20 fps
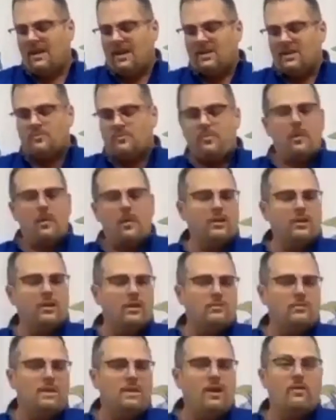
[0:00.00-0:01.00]
it's probably going
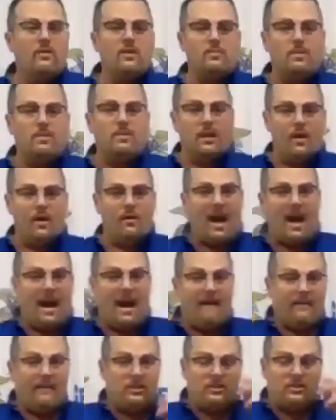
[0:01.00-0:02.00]
to be on the below
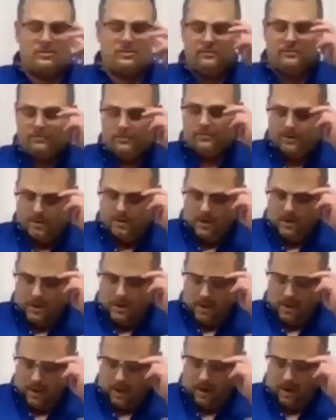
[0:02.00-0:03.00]
average.
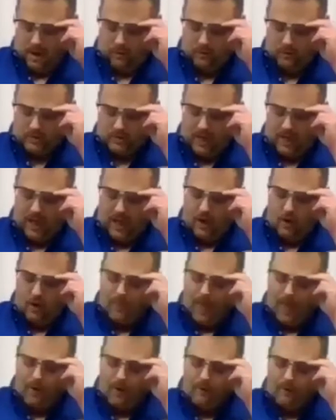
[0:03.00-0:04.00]
And on scale,
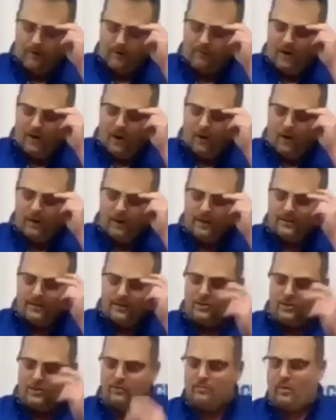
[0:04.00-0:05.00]
that would fall
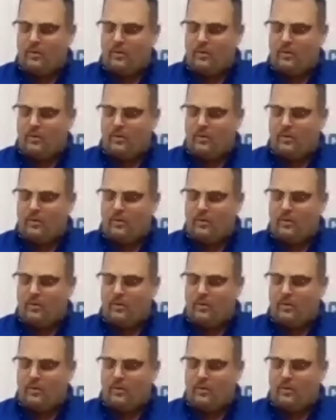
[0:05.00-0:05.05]
into